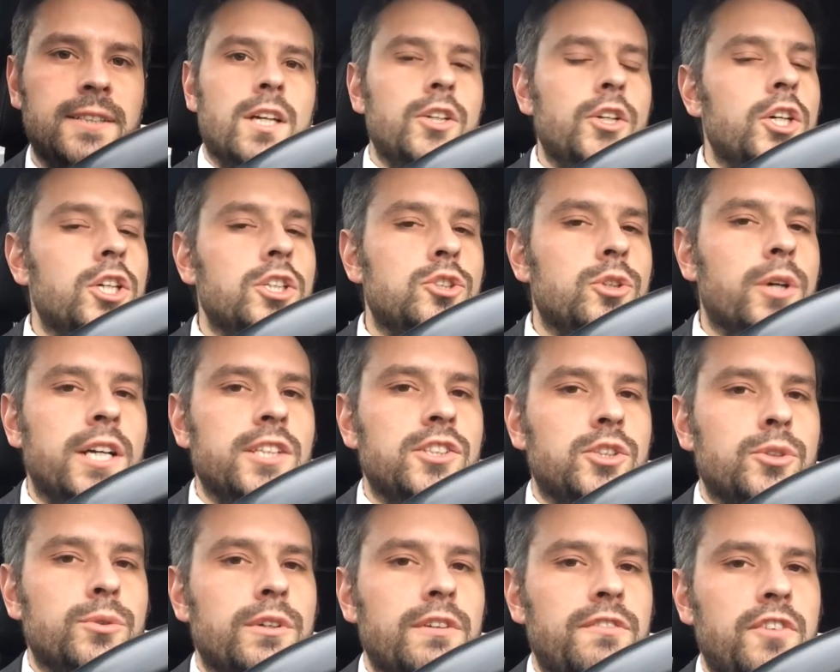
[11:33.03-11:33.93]

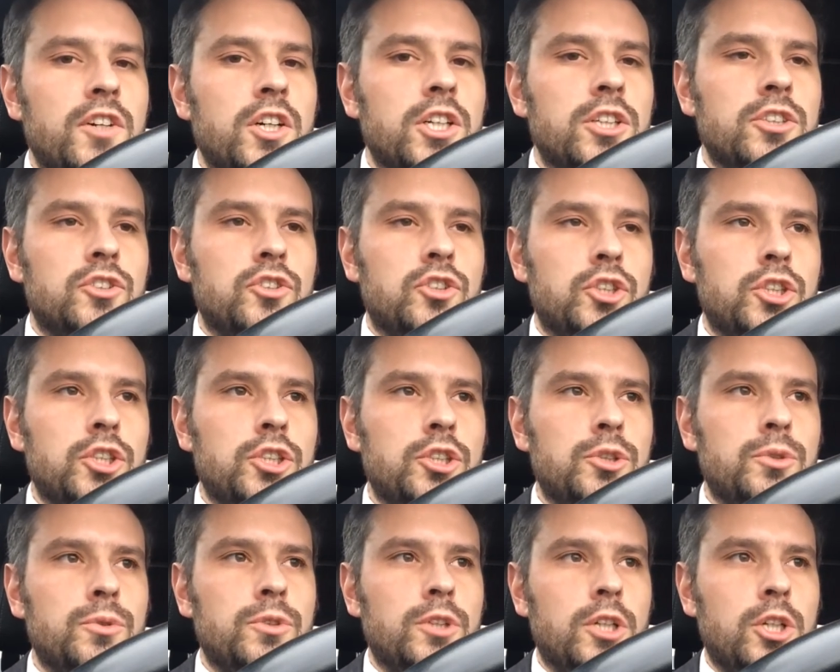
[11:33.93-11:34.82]
Nerdwriter refers
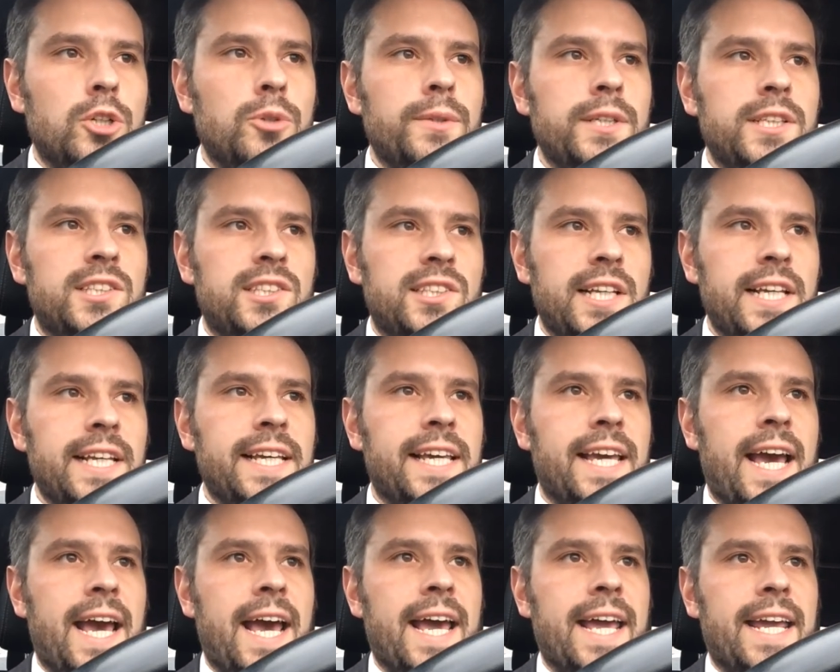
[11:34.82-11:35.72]
to Louis
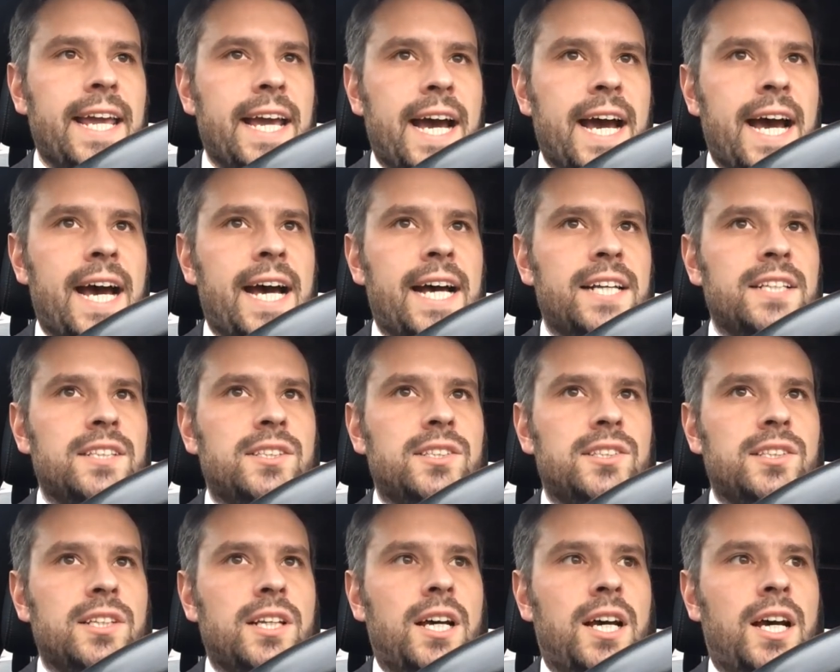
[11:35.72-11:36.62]
C.K.
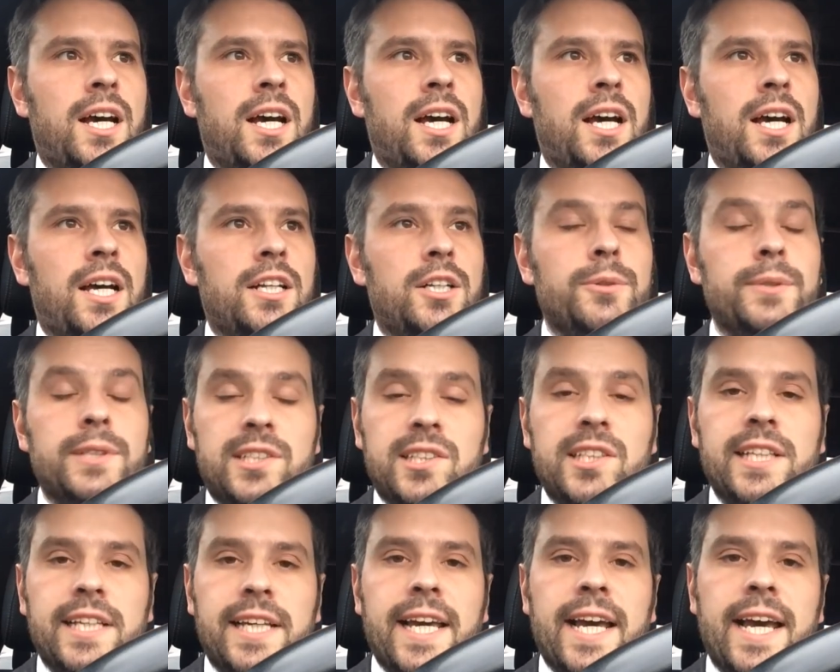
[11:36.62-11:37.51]
as... Louis
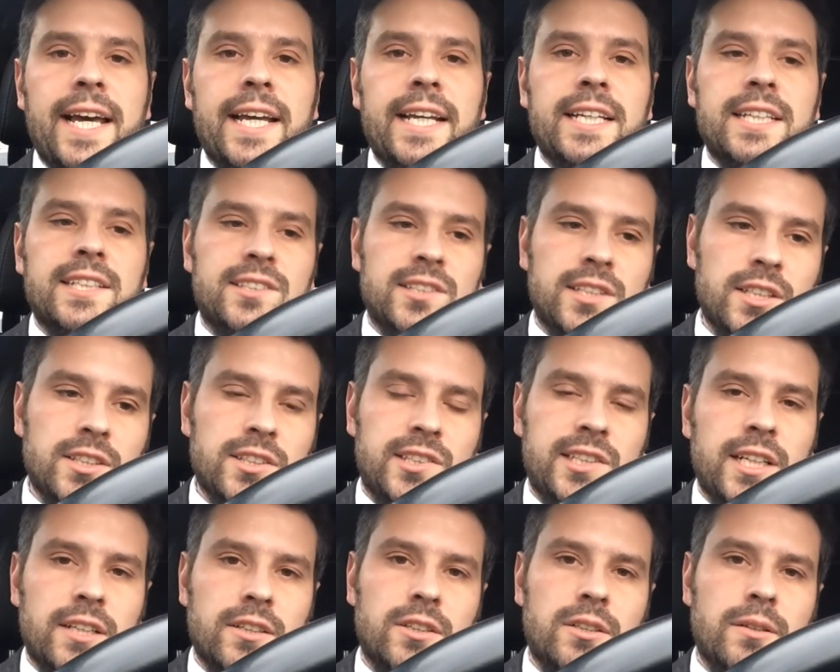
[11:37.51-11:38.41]
C.K. is another
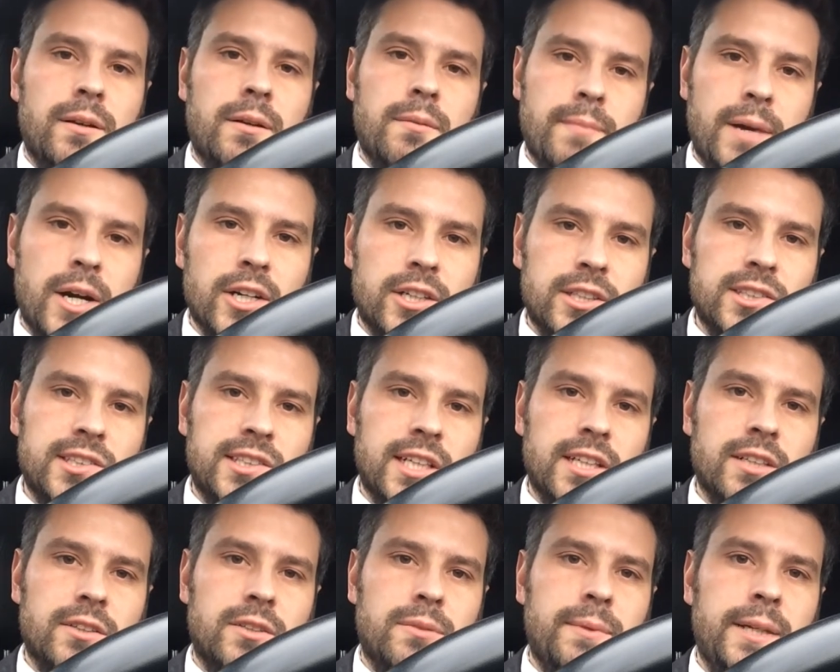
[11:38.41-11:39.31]
American
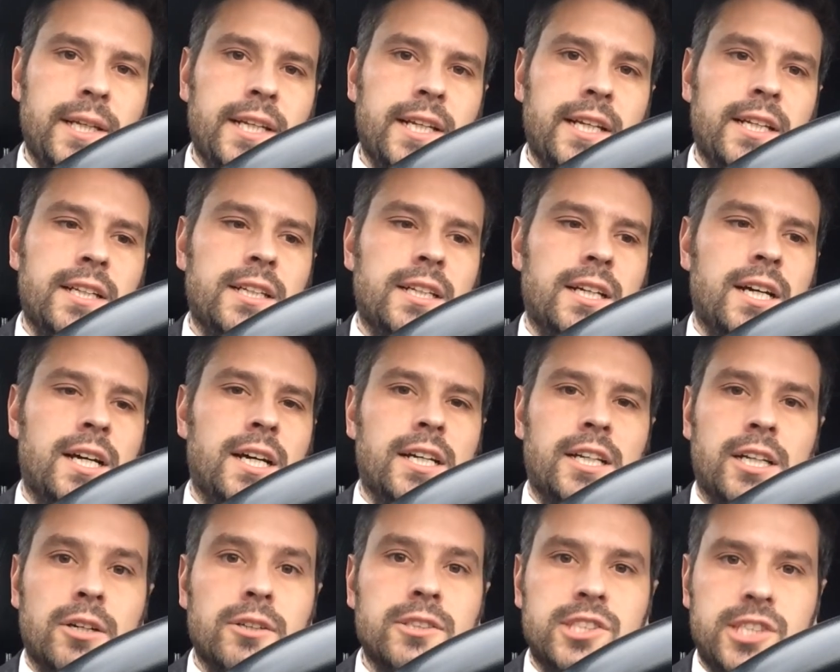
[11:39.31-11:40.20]
stand-up comedian.
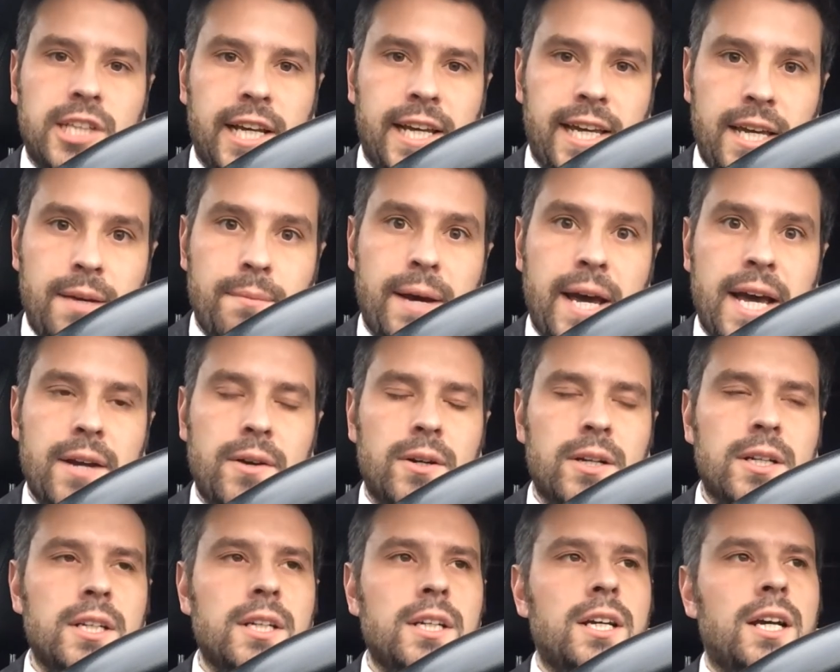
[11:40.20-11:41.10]
Go and check him out.